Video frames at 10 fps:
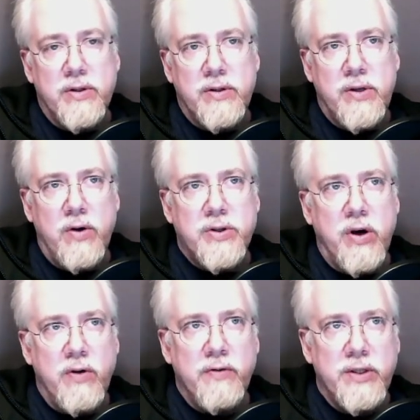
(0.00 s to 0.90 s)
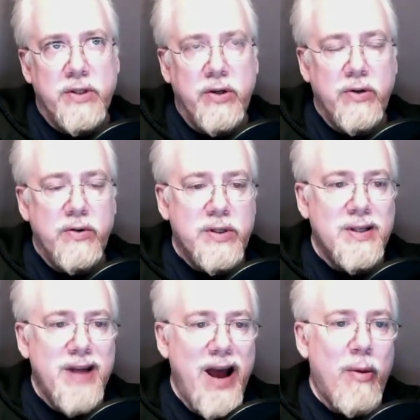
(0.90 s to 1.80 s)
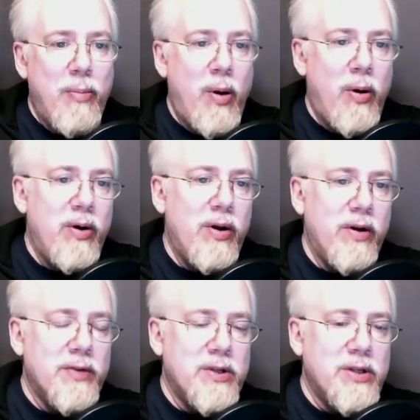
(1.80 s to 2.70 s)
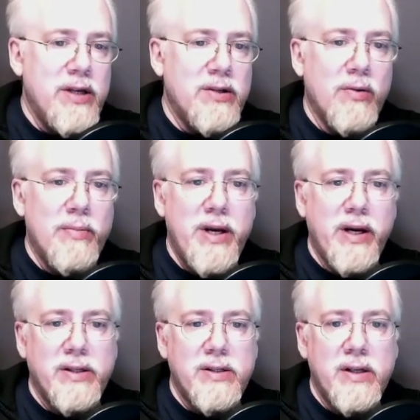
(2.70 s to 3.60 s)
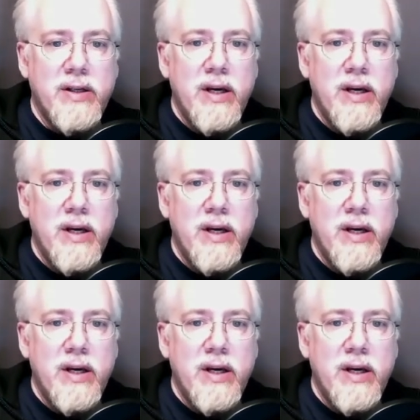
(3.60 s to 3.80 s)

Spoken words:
SARS-CoV-2 is now part of the seasonal mix.